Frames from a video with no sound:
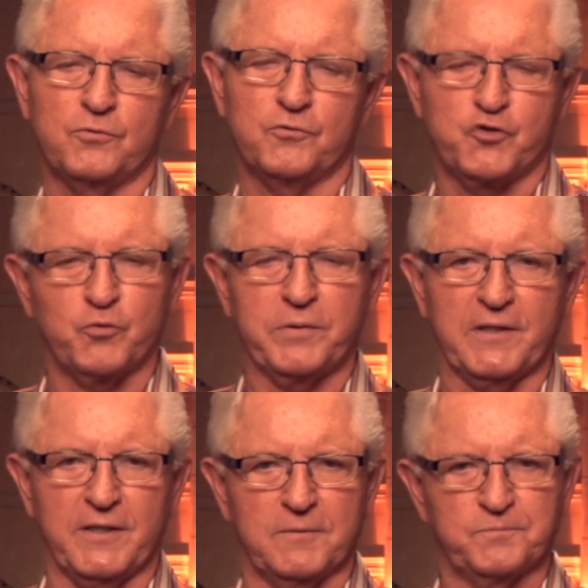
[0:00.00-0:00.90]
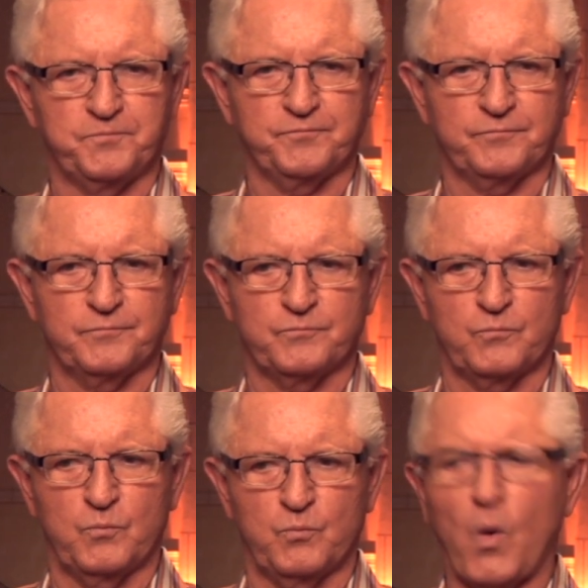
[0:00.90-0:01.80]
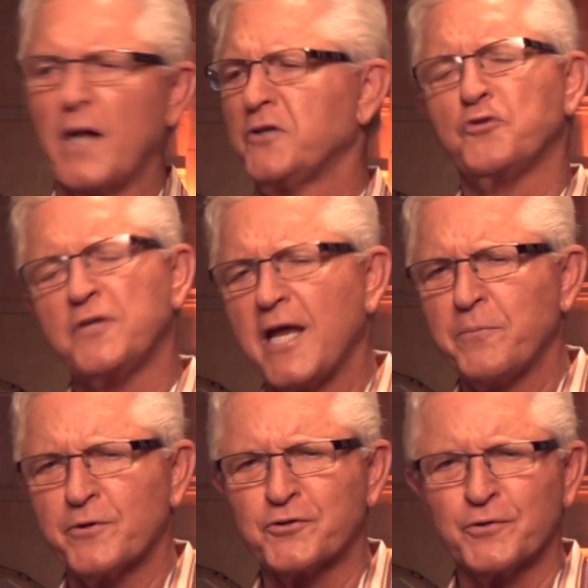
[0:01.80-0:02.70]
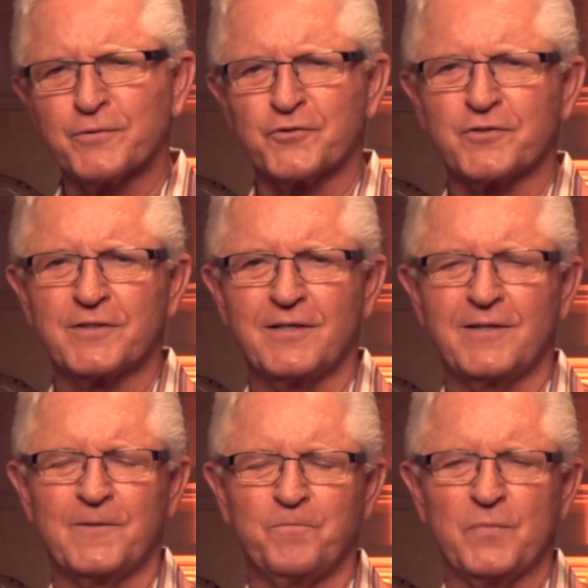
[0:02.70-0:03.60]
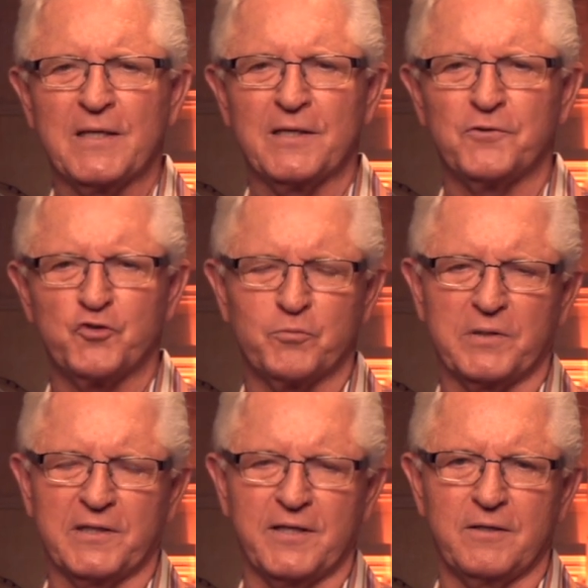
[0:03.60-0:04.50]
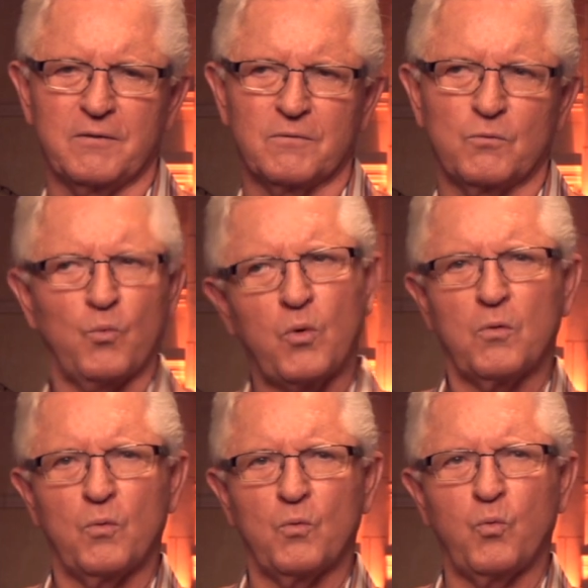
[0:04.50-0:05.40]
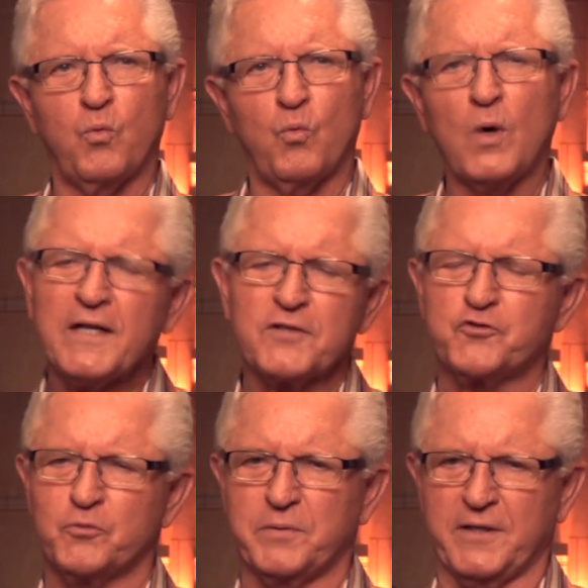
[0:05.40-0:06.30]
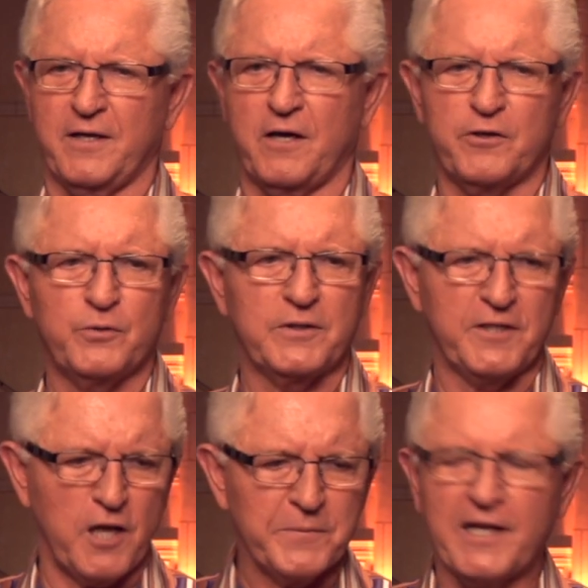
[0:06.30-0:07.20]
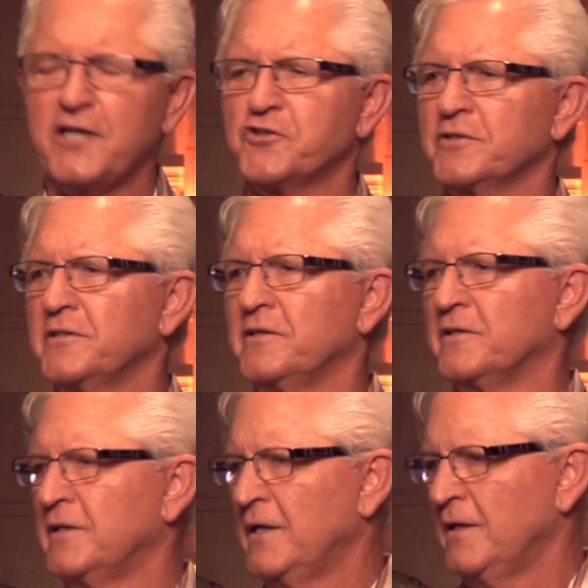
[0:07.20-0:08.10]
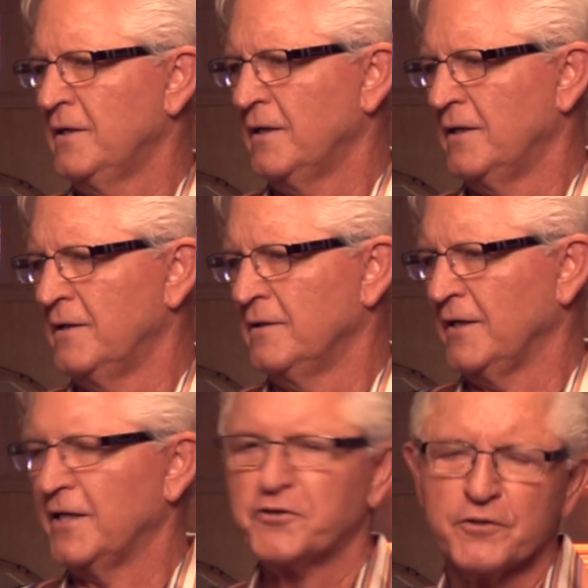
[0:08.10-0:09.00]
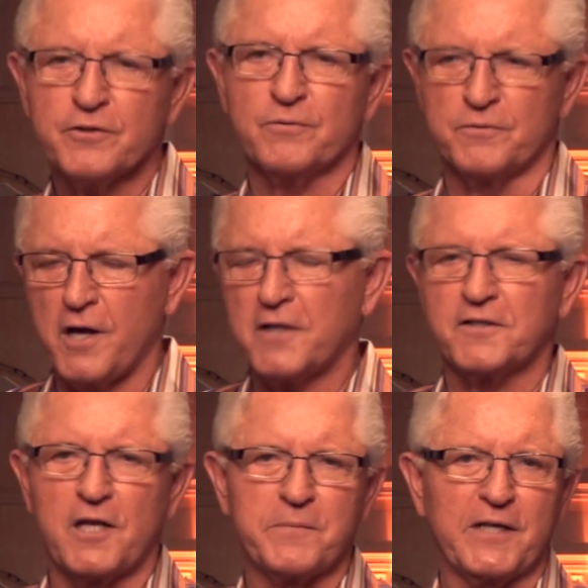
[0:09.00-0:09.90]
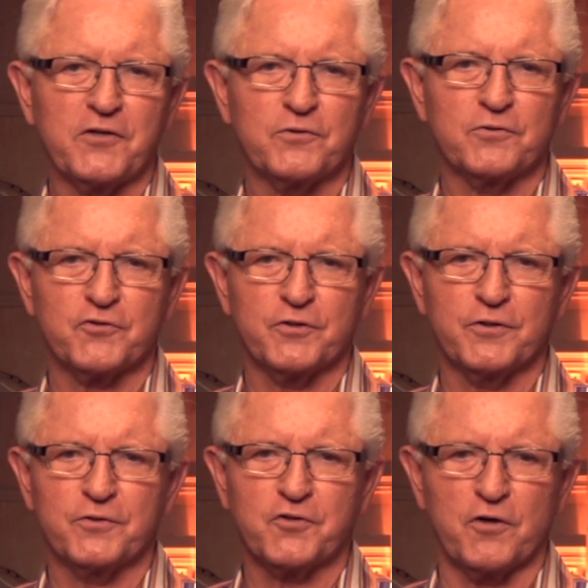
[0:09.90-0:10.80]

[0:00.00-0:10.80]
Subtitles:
Jubilee. Why did you name your church Jubilee? Or, what is Jubilee? Are you a denomination, inter or non-denominational church?